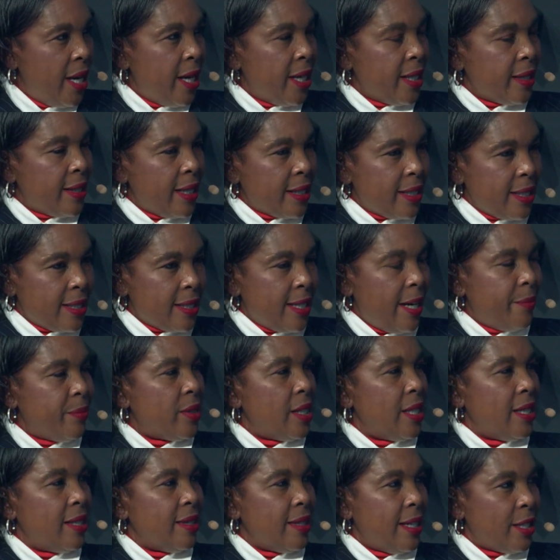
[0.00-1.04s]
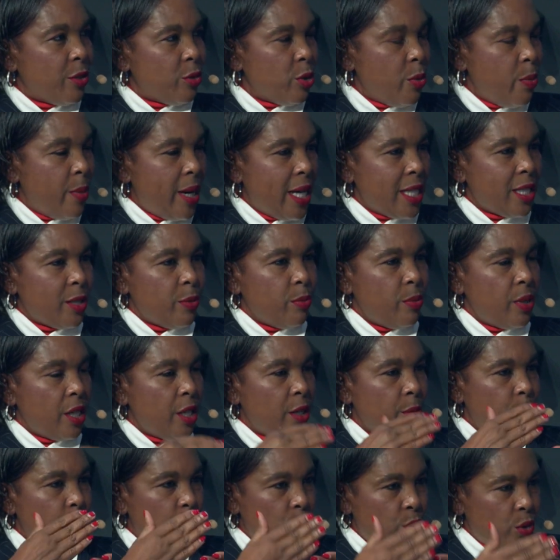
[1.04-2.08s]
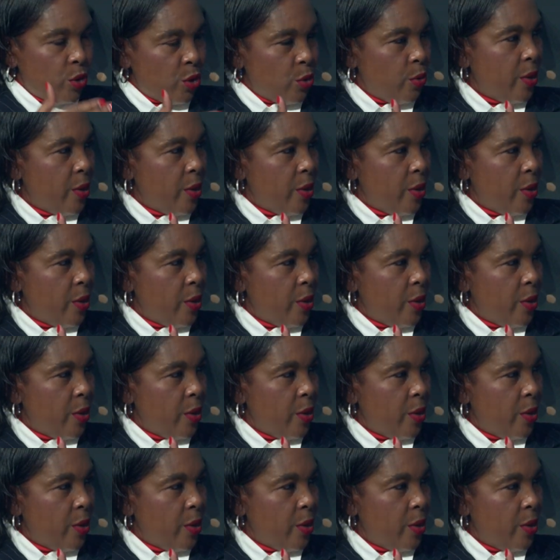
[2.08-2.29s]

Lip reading: That is something that we must be able to